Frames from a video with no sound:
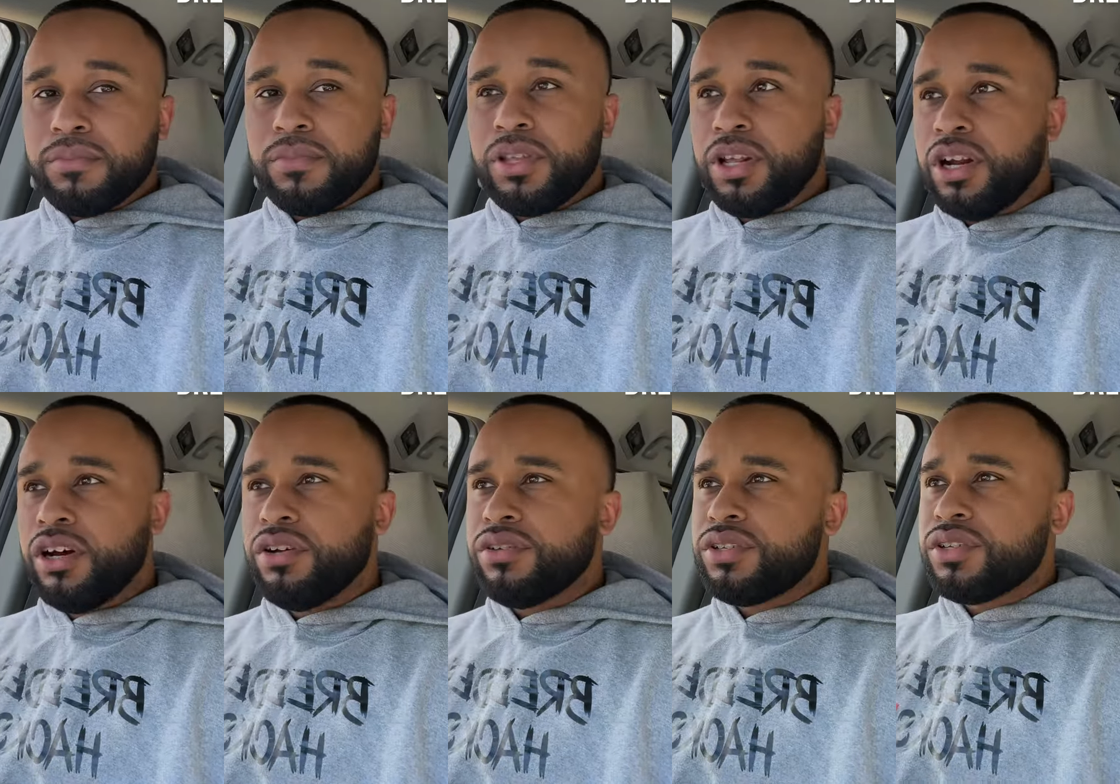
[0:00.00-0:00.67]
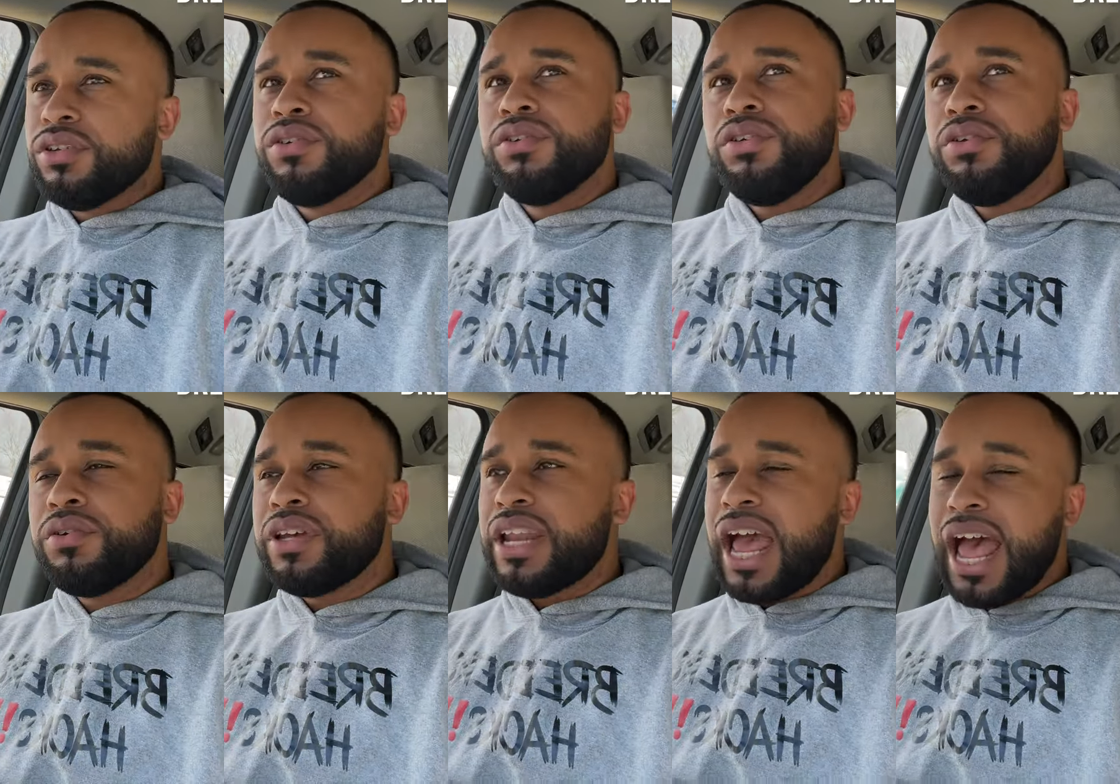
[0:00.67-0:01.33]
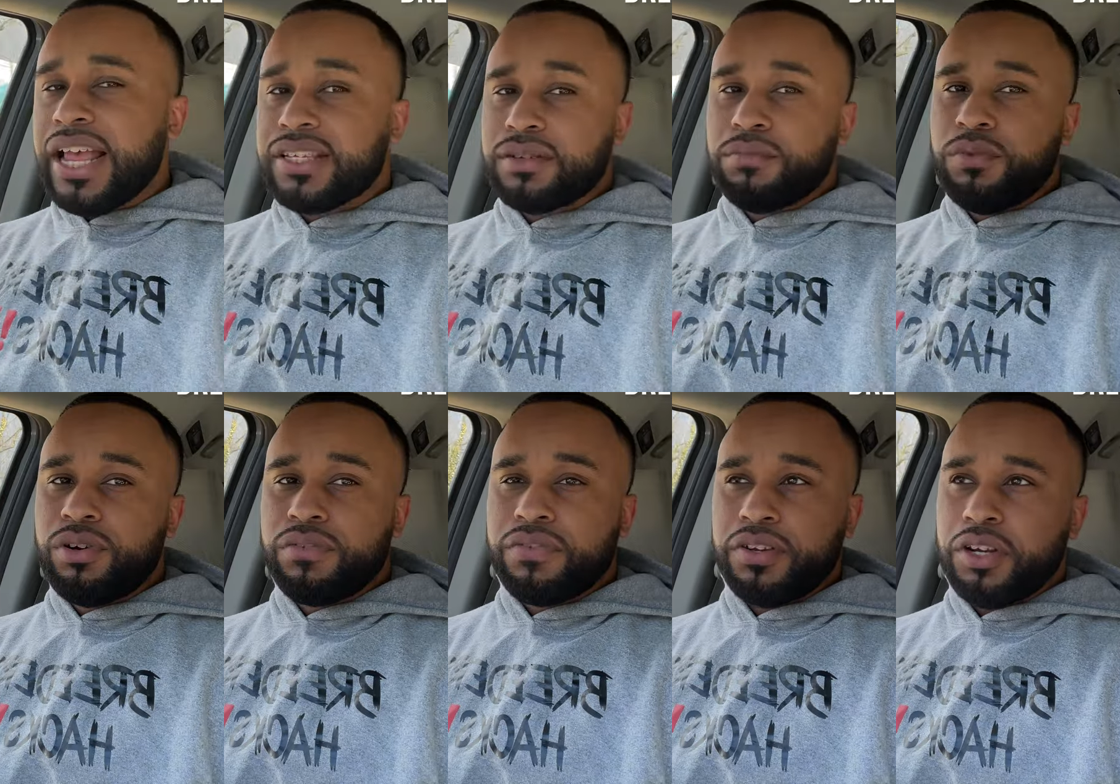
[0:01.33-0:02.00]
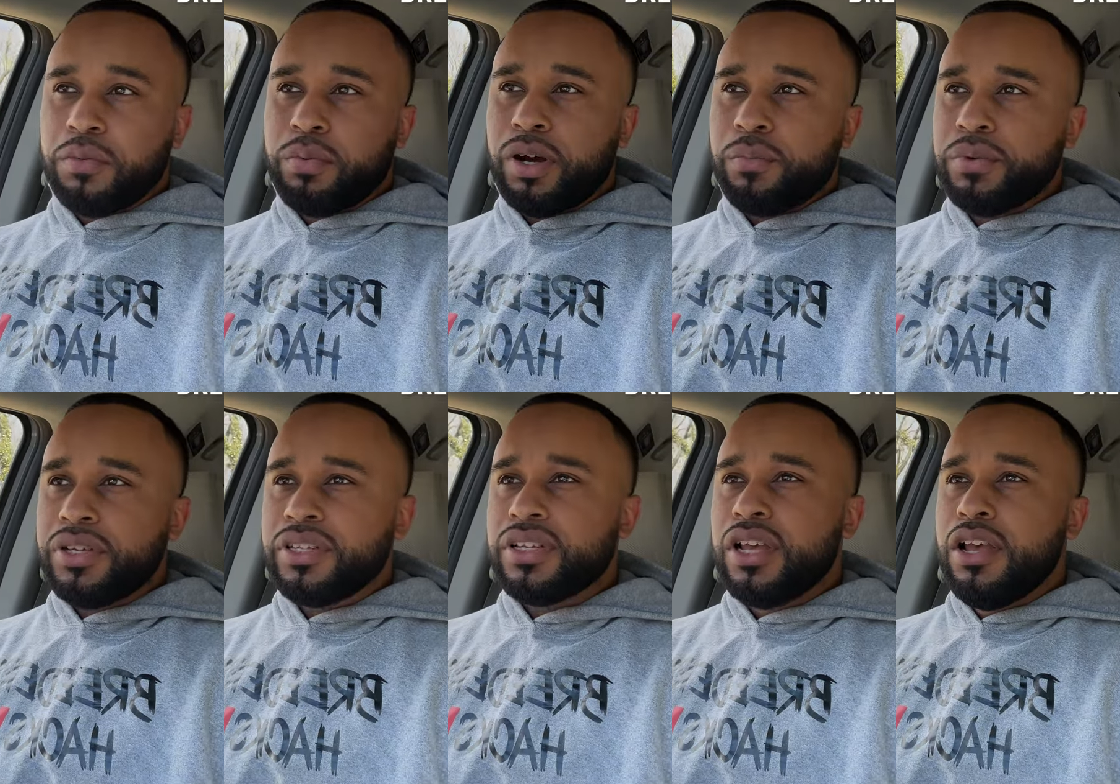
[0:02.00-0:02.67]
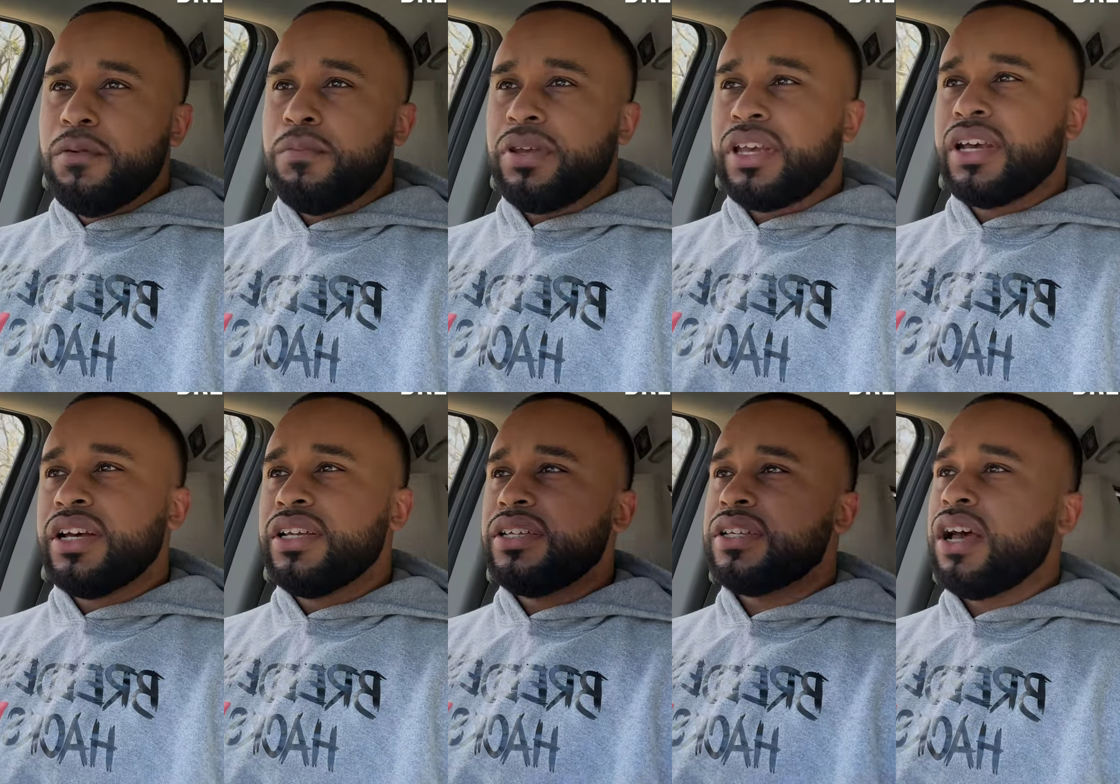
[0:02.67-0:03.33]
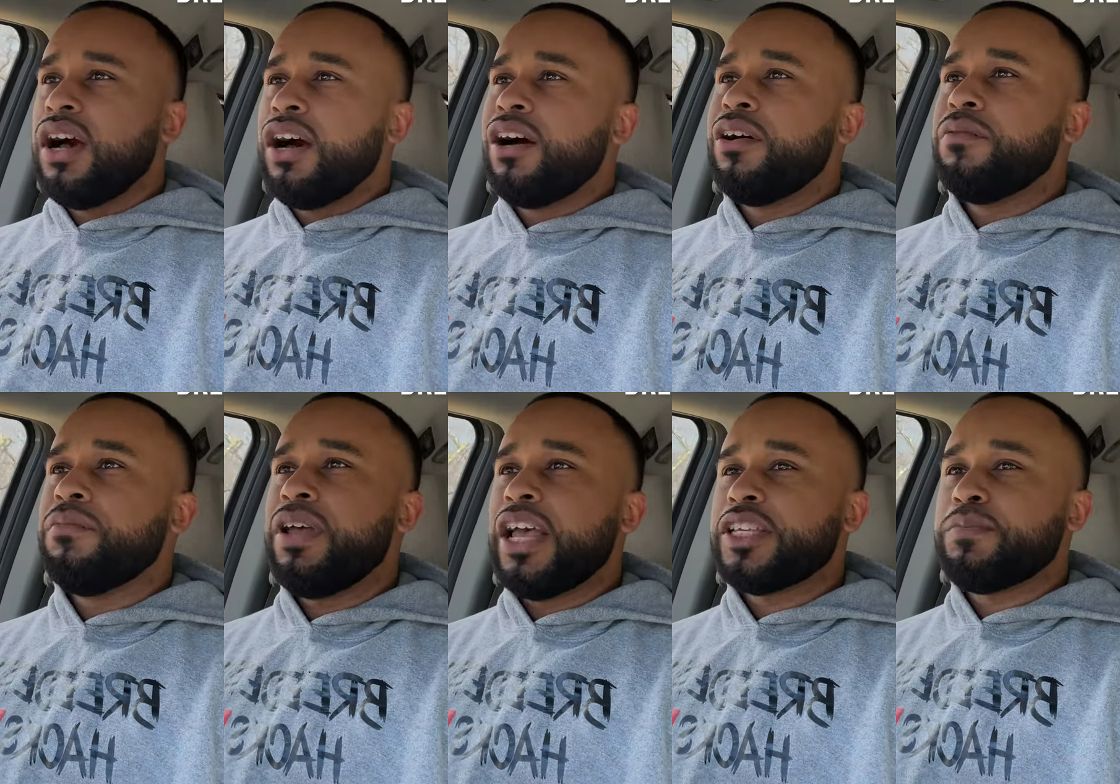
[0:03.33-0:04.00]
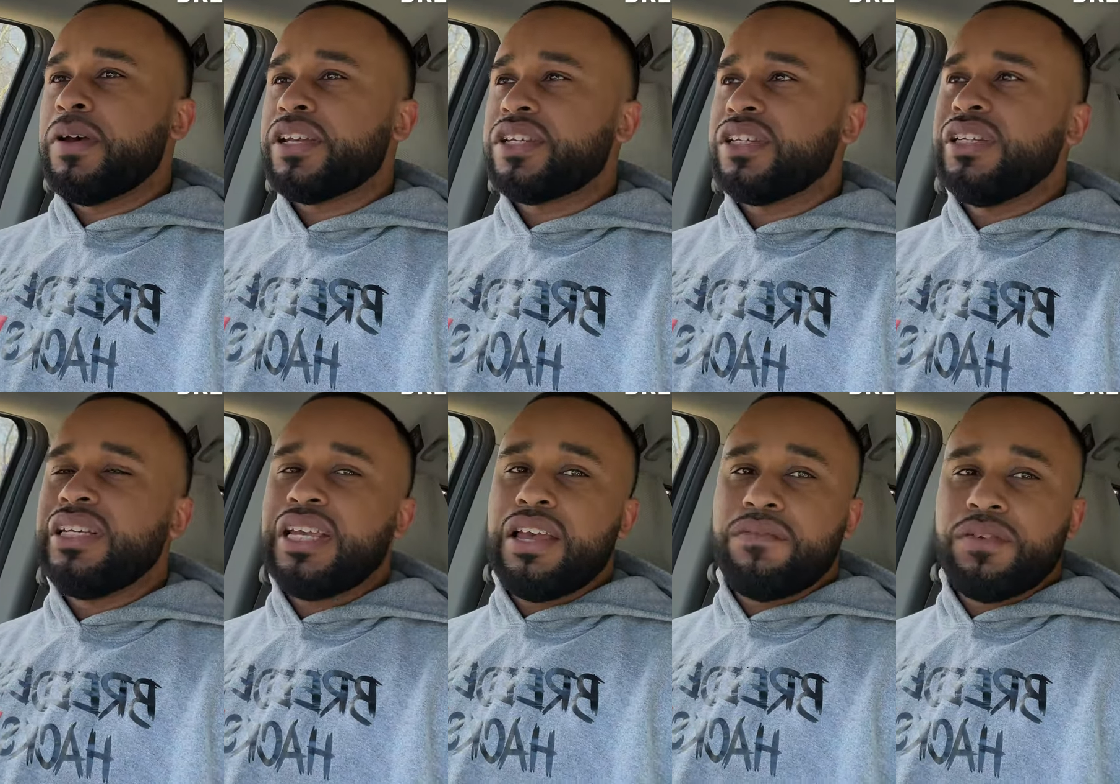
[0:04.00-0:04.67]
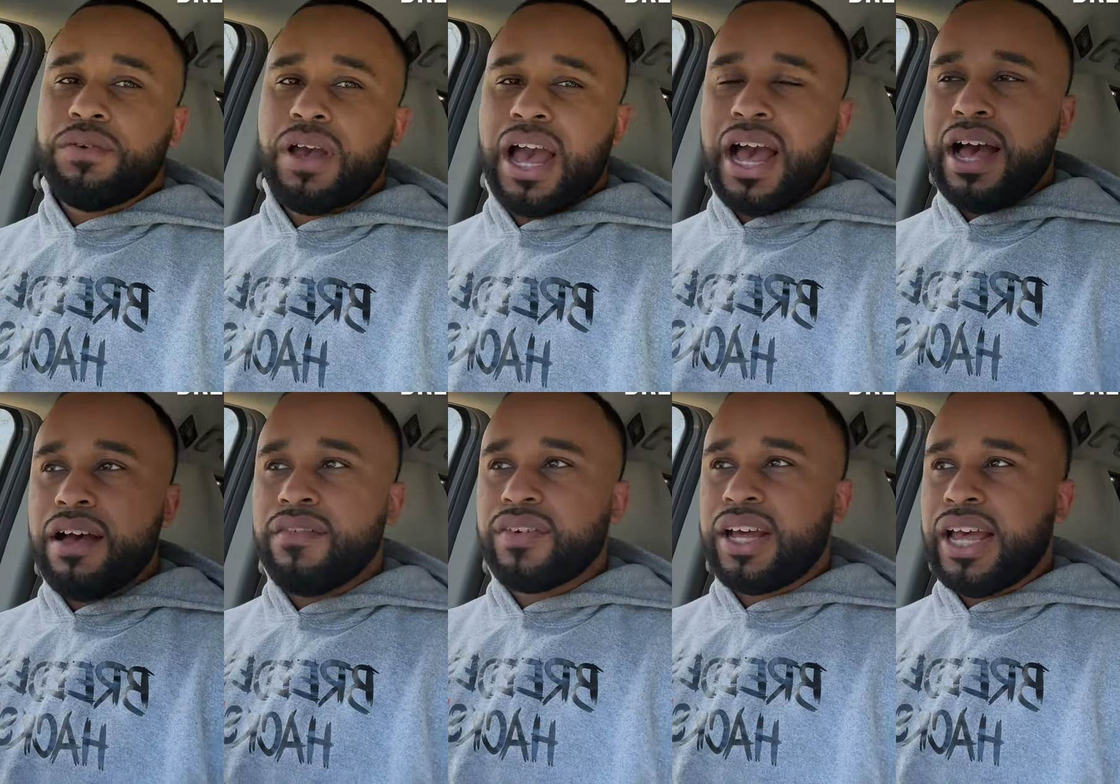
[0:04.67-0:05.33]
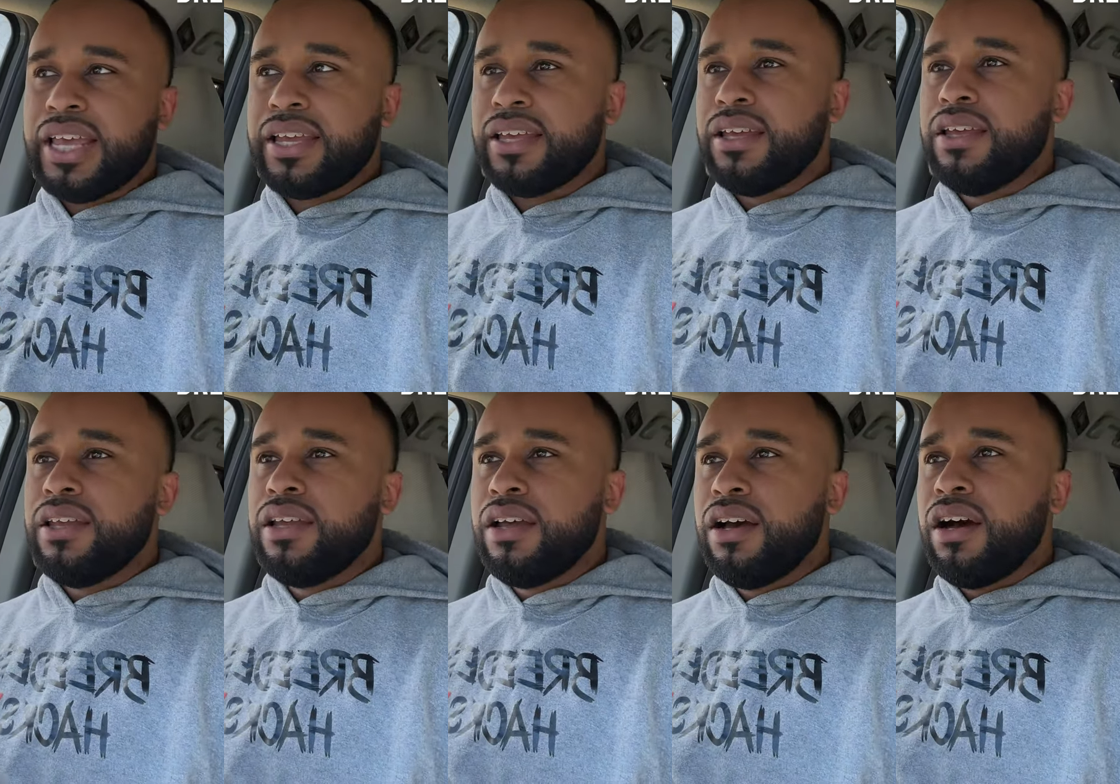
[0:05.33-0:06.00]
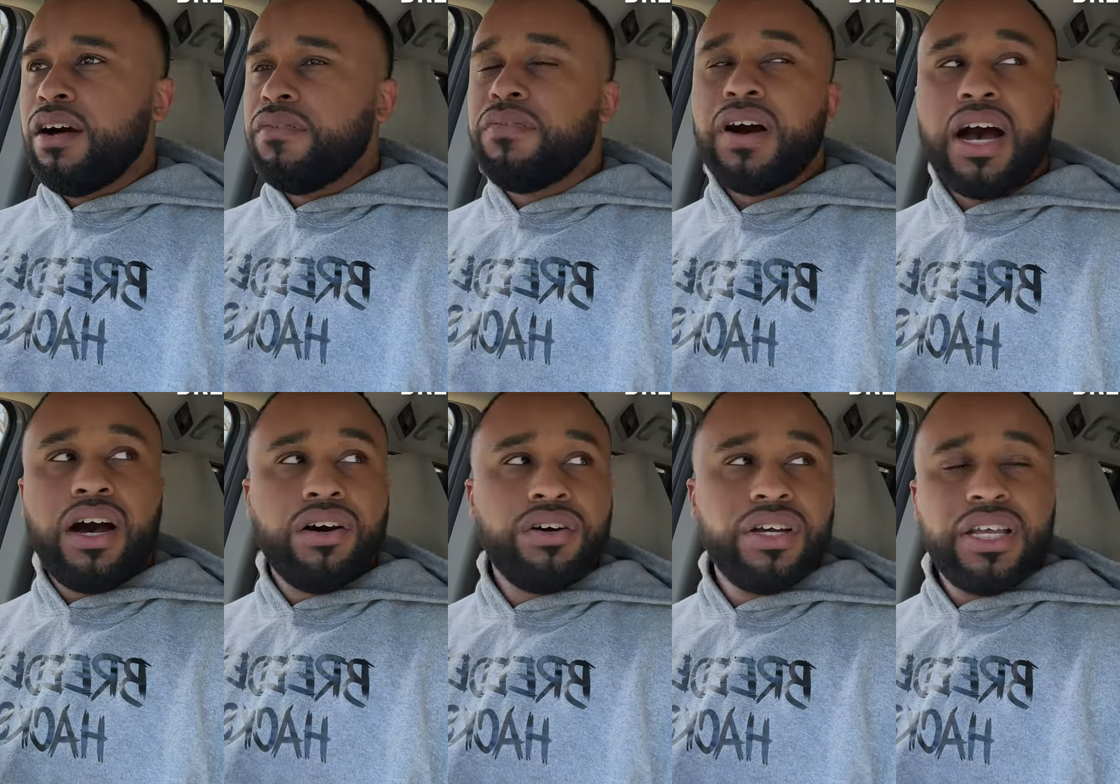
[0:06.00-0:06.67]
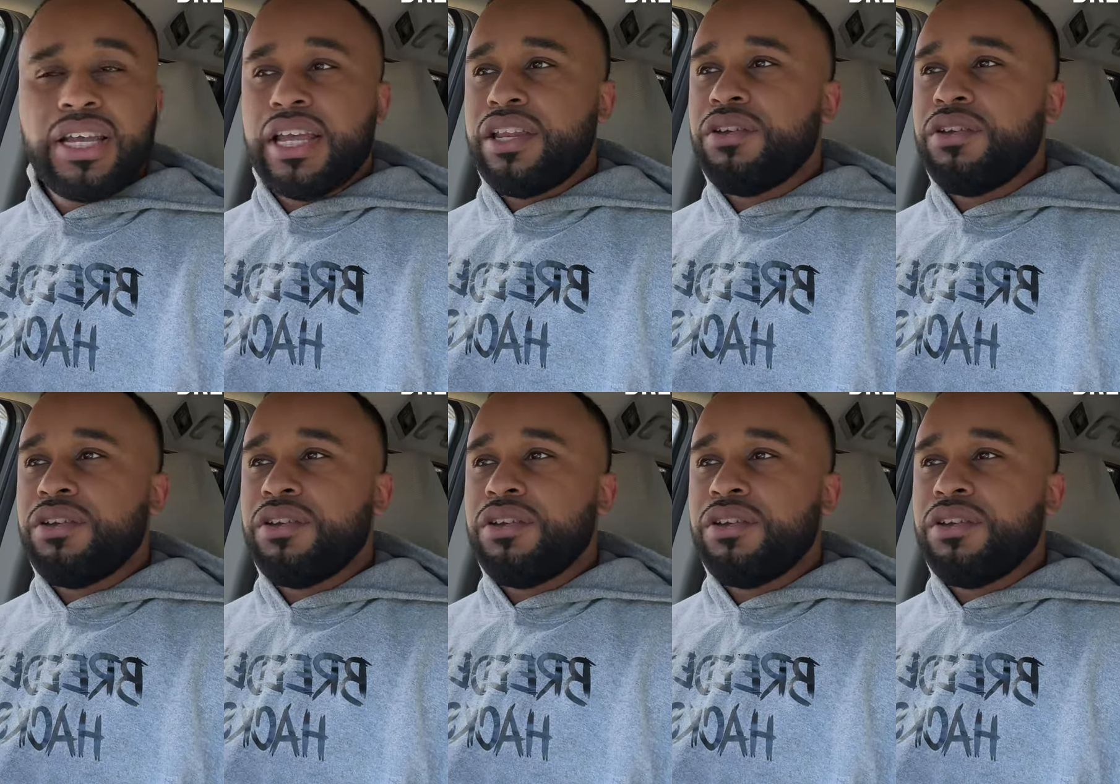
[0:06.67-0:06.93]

you know, so you can ask more for your puppies because, um, especially if you have like a following and